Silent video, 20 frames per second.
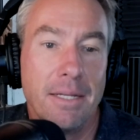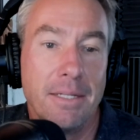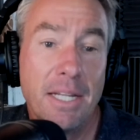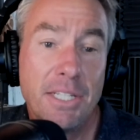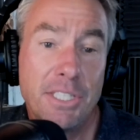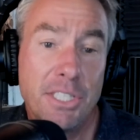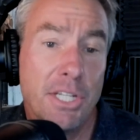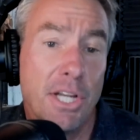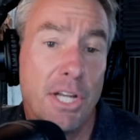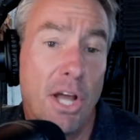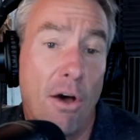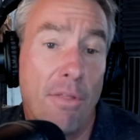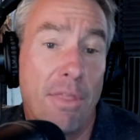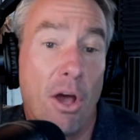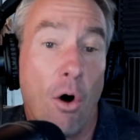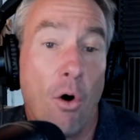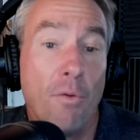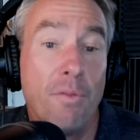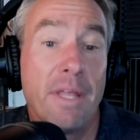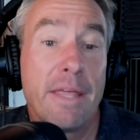Did you know
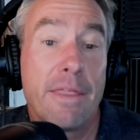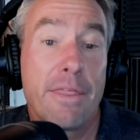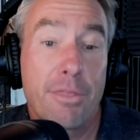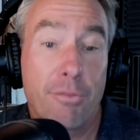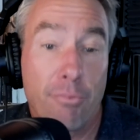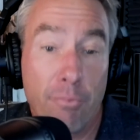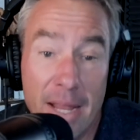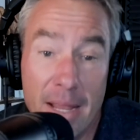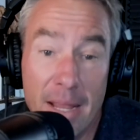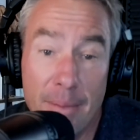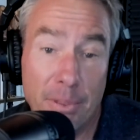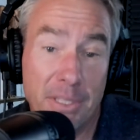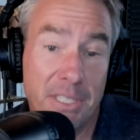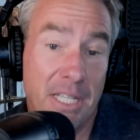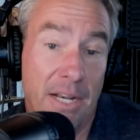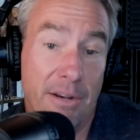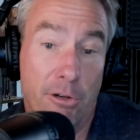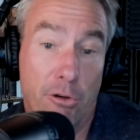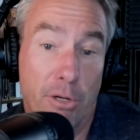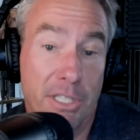that only
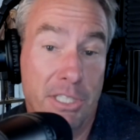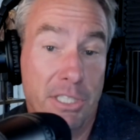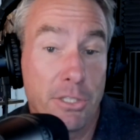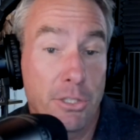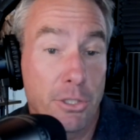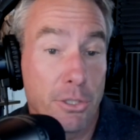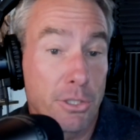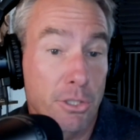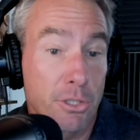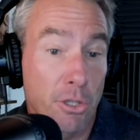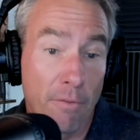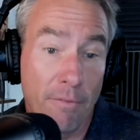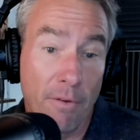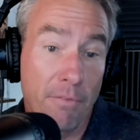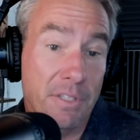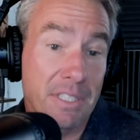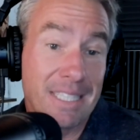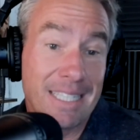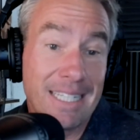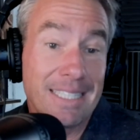3% of Christians who serve
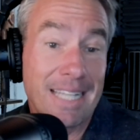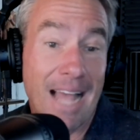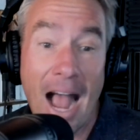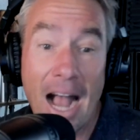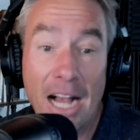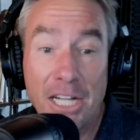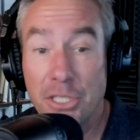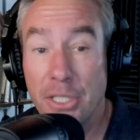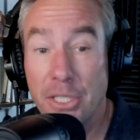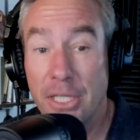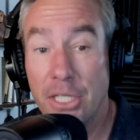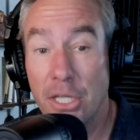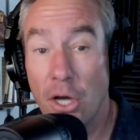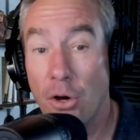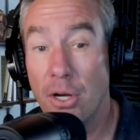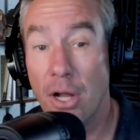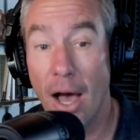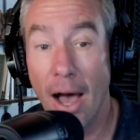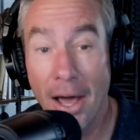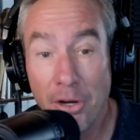overseas actually
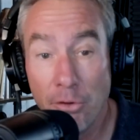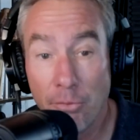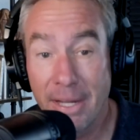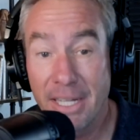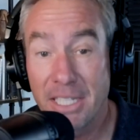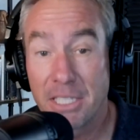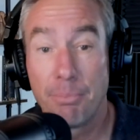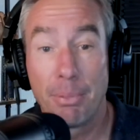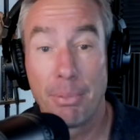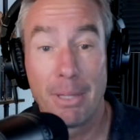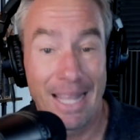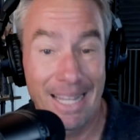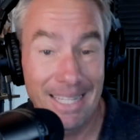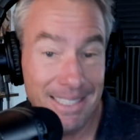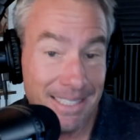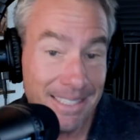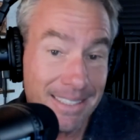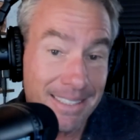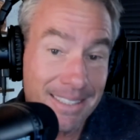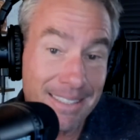go to unreached
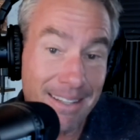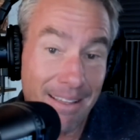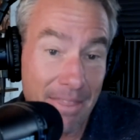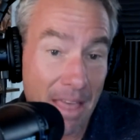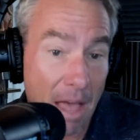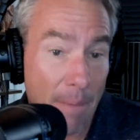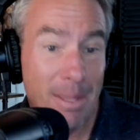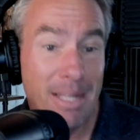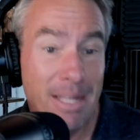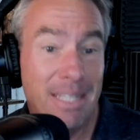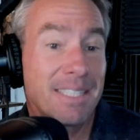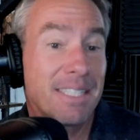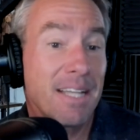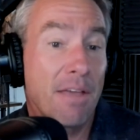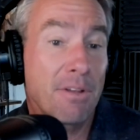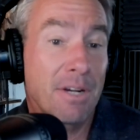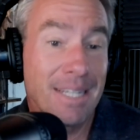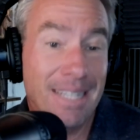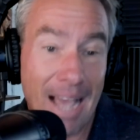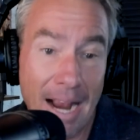places? That means the
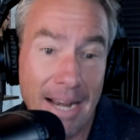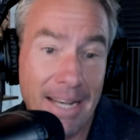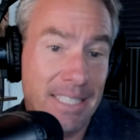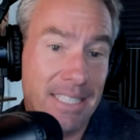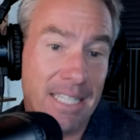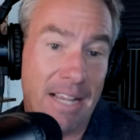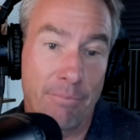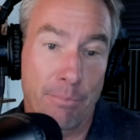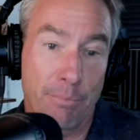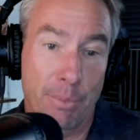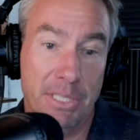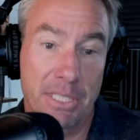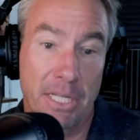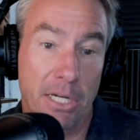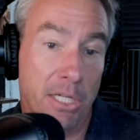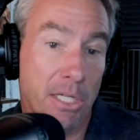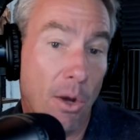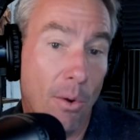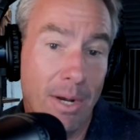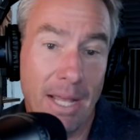other 97%
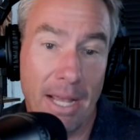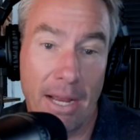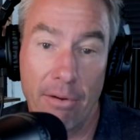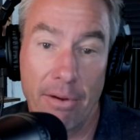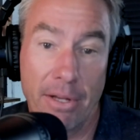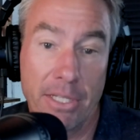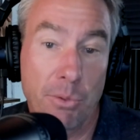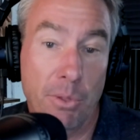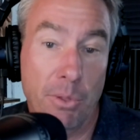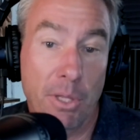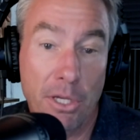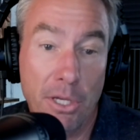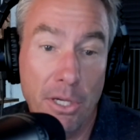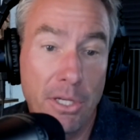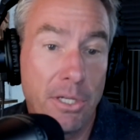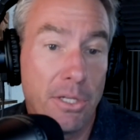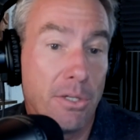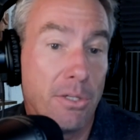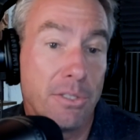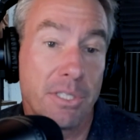are going to areas where the
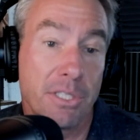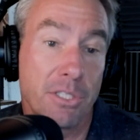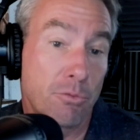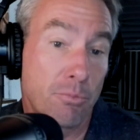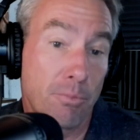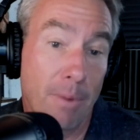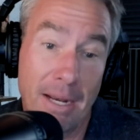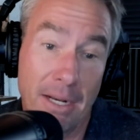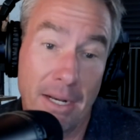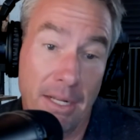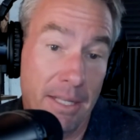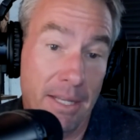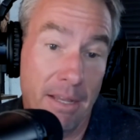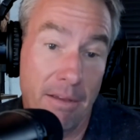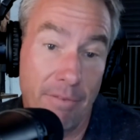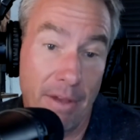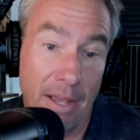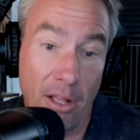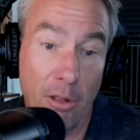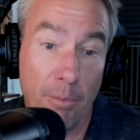good news is readily
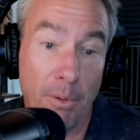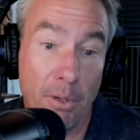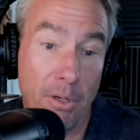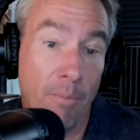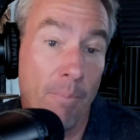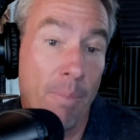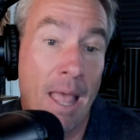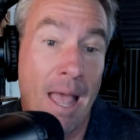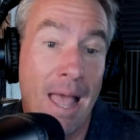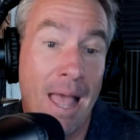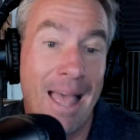available.